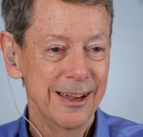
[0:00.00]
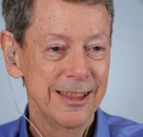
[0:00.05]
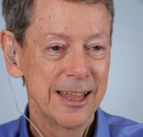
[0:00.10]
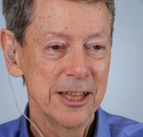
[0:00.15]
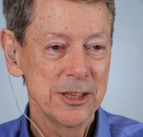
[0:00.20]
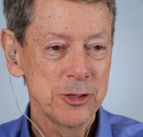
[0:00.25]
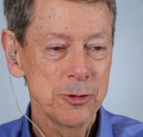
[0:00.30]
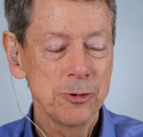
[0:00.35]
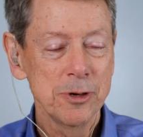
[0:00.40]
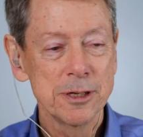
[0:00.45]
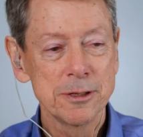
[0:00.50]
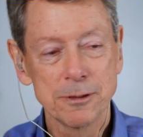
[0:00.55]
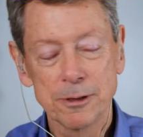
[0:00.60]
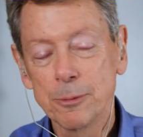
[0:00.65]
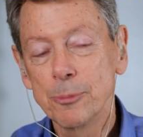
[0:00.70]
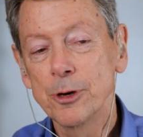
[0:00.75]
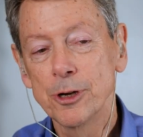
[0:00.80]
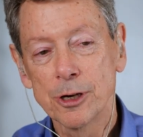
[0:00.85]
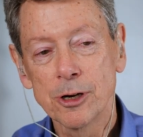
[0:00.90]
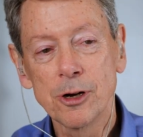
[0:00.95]
That's what
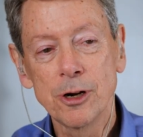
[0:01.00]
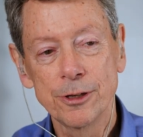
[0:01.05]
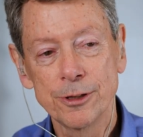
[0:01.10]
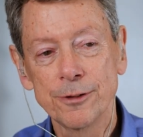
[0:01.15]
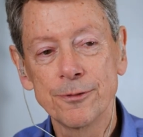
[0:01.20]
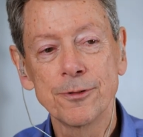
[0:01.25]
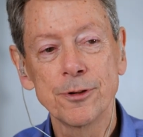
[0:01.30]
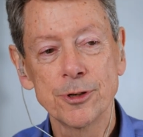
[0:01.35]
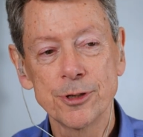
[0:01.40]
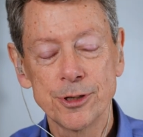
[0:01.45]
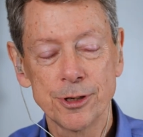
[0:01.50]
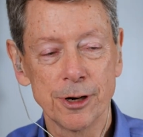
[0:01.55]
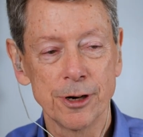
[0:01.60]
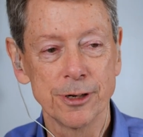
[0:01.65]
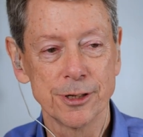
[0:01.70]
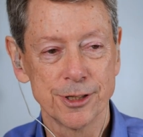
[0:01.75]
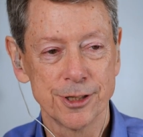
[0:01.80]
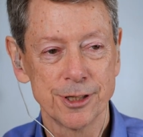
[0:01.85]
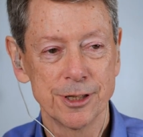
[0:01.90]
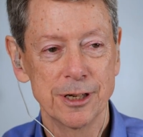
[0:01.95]
the Buddha called the first
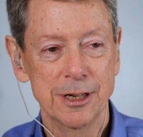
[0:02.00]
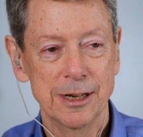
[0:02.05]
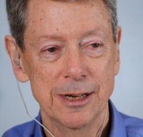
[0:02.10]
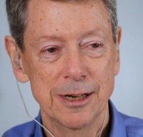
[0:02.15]
darts.